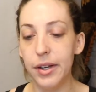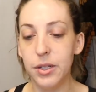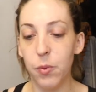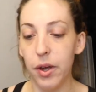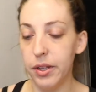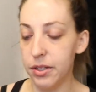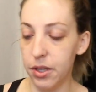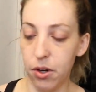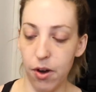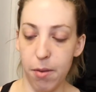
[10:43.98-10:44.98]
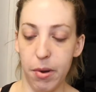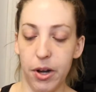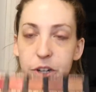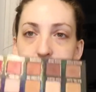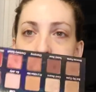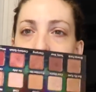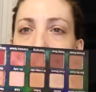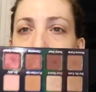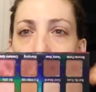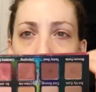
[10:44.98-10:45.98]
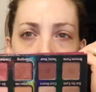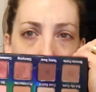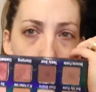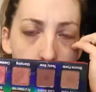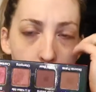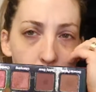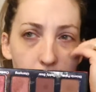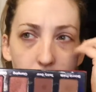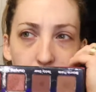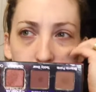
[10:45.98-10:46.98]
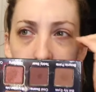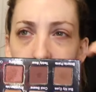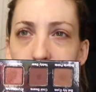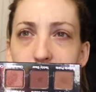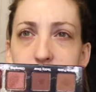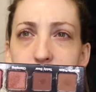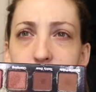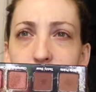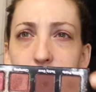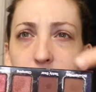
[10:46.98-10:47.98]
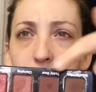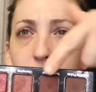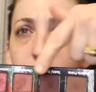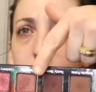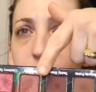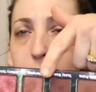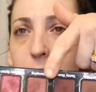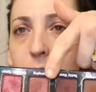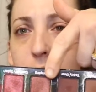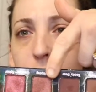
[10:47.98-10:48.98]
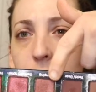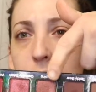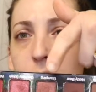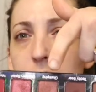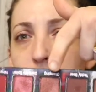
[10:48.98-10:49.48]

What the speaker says: as well as the cranberry shade, I've got, me doing this in the mirror is hard.